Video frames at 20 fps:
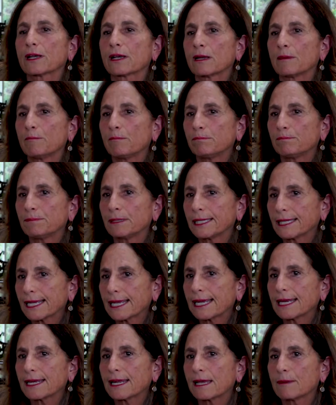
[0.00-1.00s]

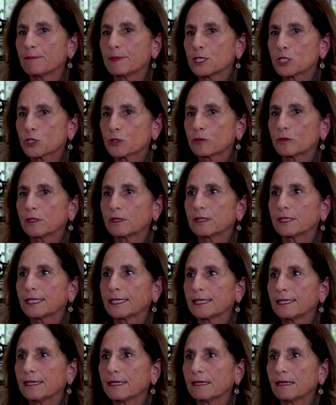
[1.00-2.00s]
complain
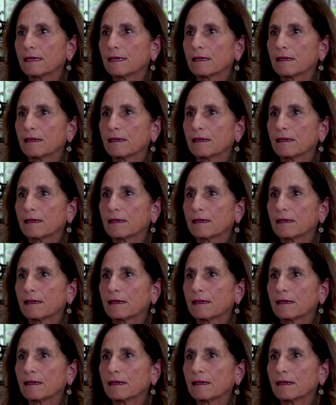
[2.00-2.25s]
habitually